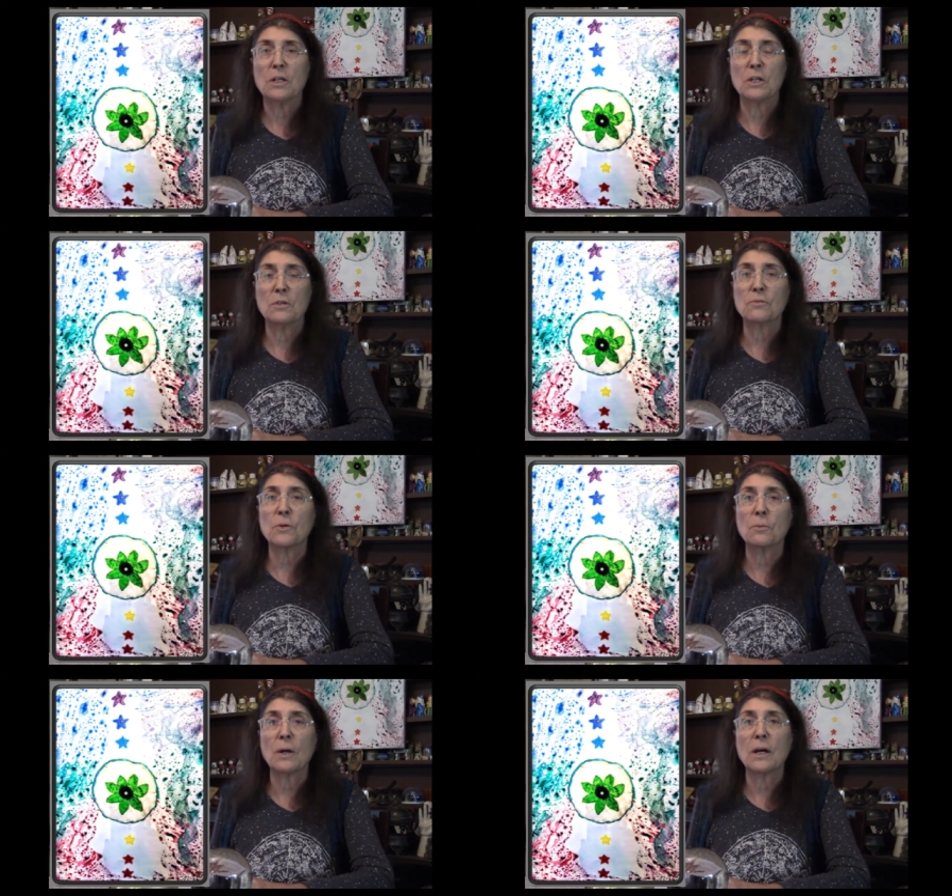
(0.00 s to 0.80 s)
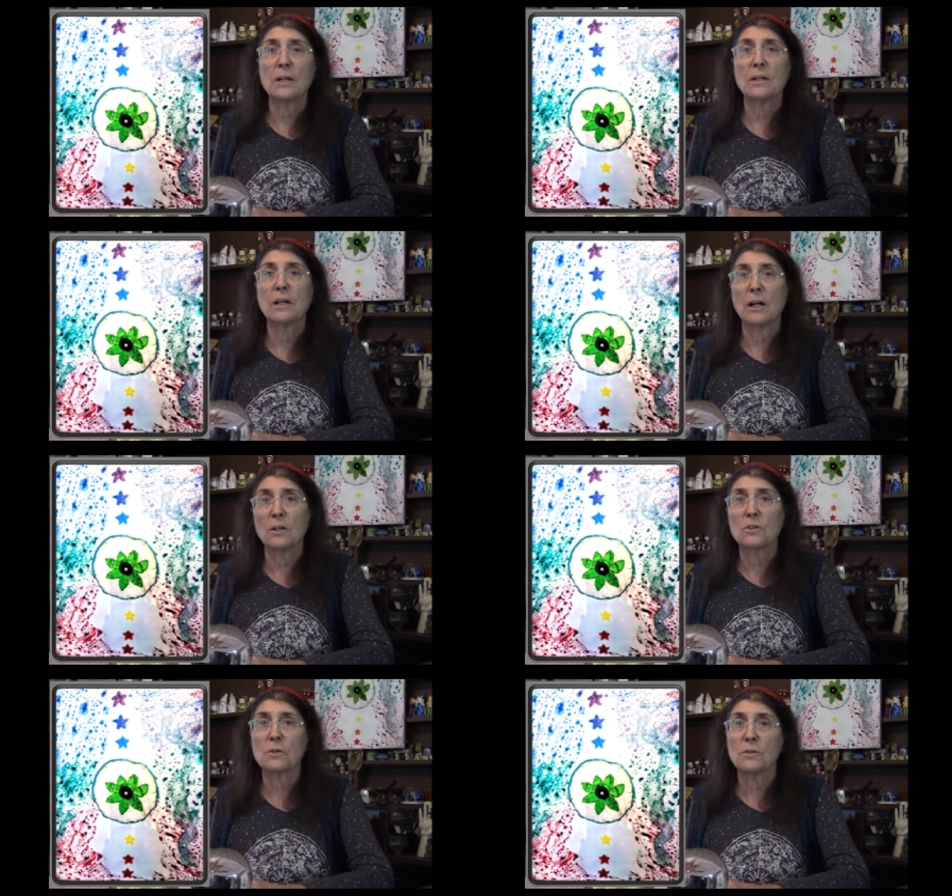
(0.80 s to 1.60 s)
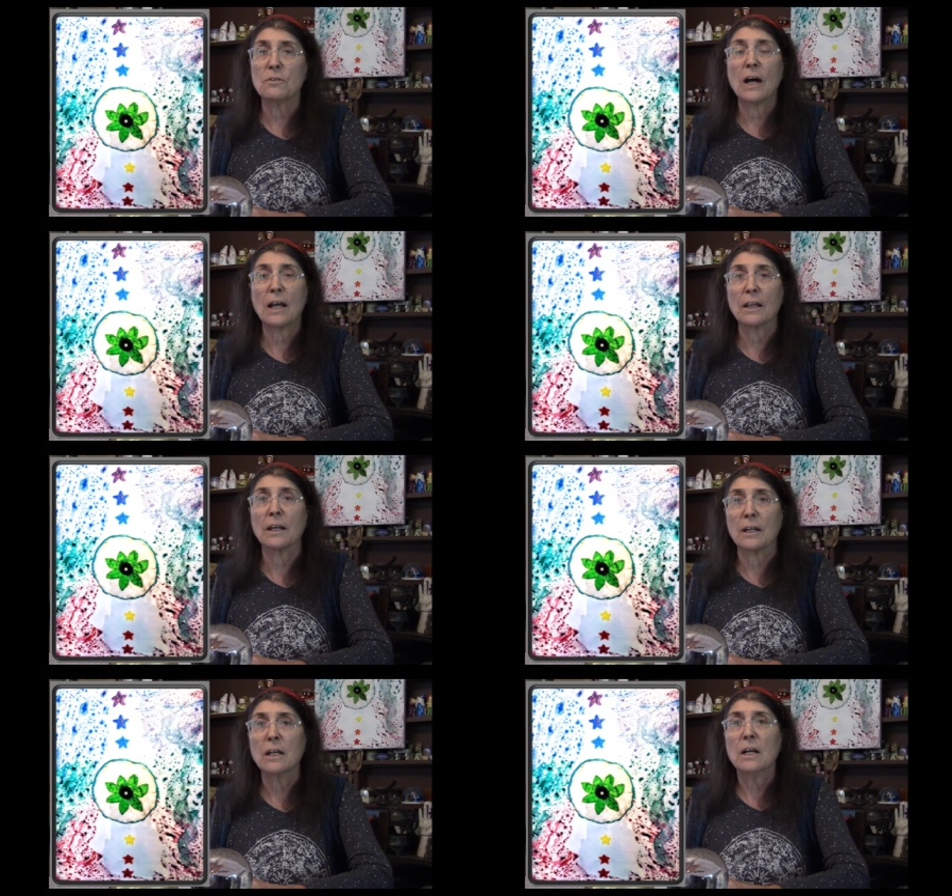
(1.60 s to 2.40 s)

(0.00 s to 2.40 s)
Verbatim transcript: infrared and ultraviolet,